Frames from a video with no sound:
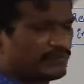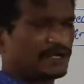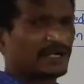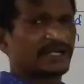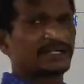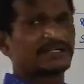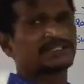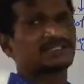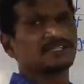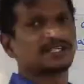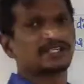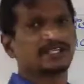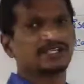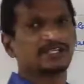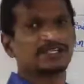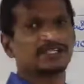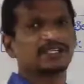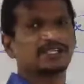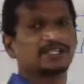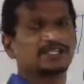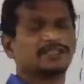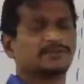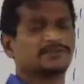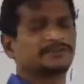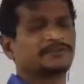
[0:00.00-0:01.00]
the plants are
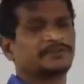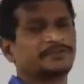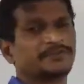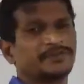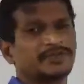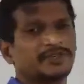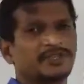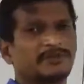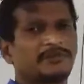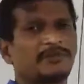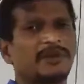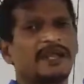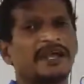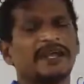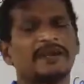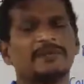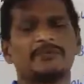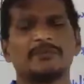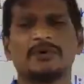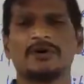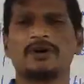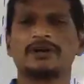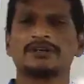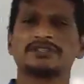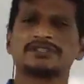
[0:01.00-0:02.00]
there, the
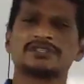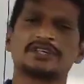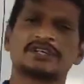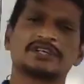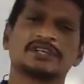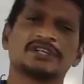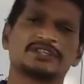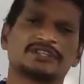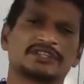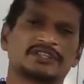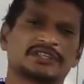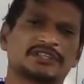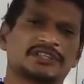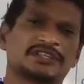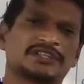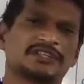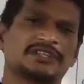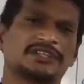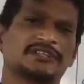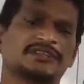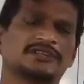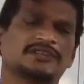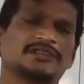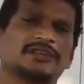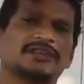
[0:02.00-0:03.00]
plant parts are
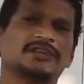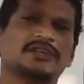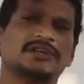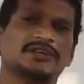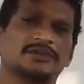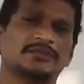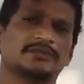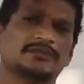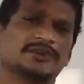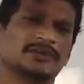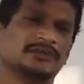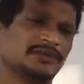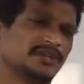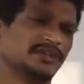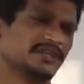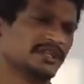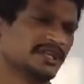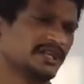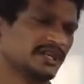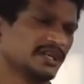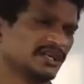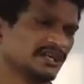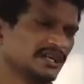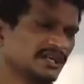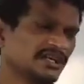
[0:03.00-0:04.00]
destructed. Maybe
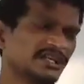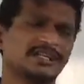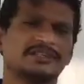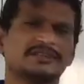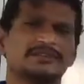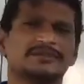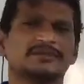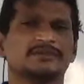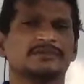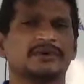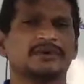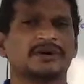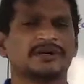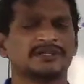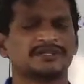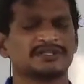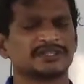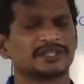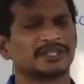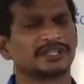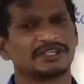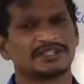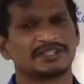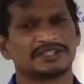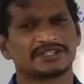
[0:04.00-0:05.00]
the leaf
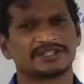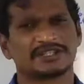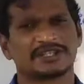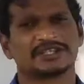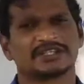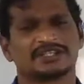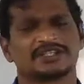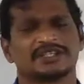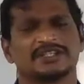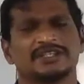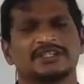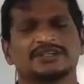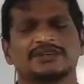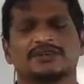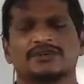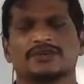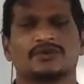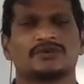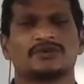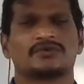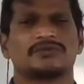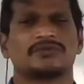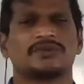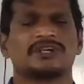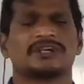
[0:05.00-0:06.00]
parts are destructed,
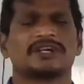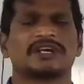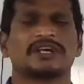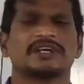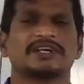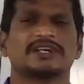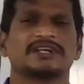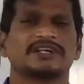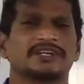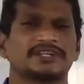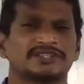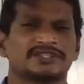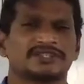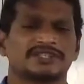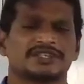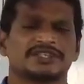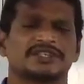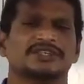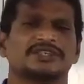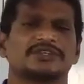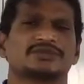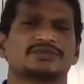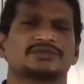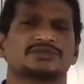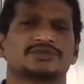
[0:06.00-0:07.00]
chlorophyll content is
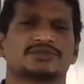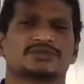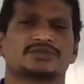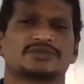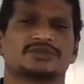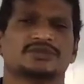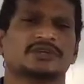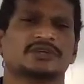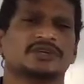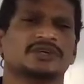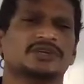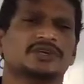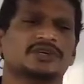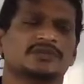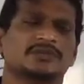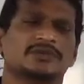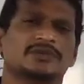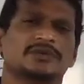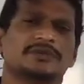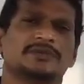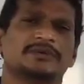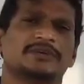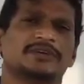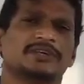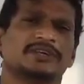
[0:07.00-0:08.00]
reduced.
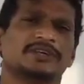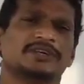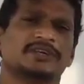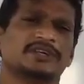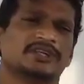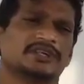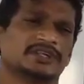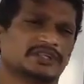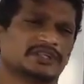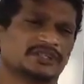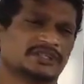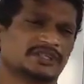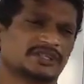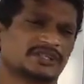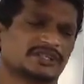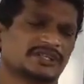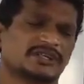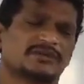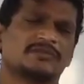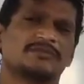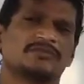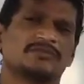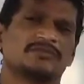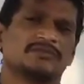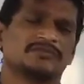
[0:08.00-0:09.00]
Maybe
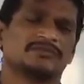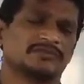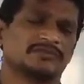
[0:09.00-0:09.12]
stem